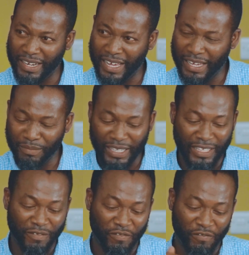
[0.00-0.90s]
line. But
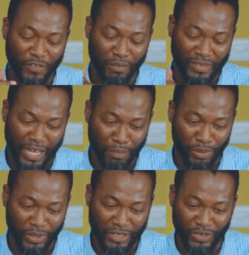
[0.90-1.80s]
then from that
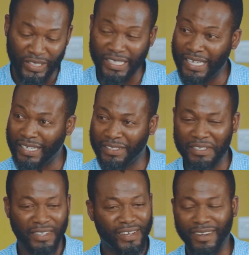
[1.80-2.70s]
point to the end,
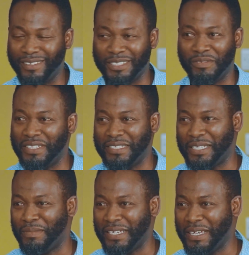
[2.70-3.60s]
I was never the
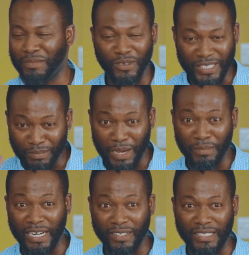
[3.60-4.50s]
same again, because in my
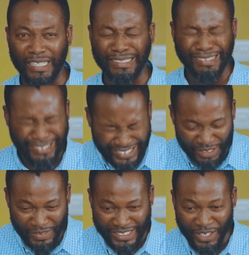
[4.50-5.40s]
mind I was like,
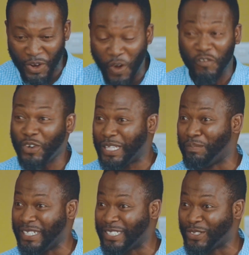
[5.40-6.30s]
damn it, of all the
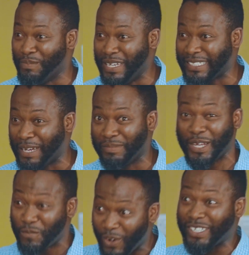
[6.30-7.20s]
places to mess up, the
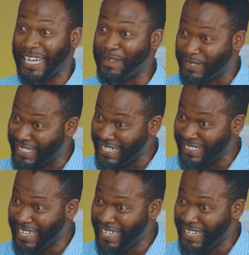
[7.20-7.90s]
World Cup stage.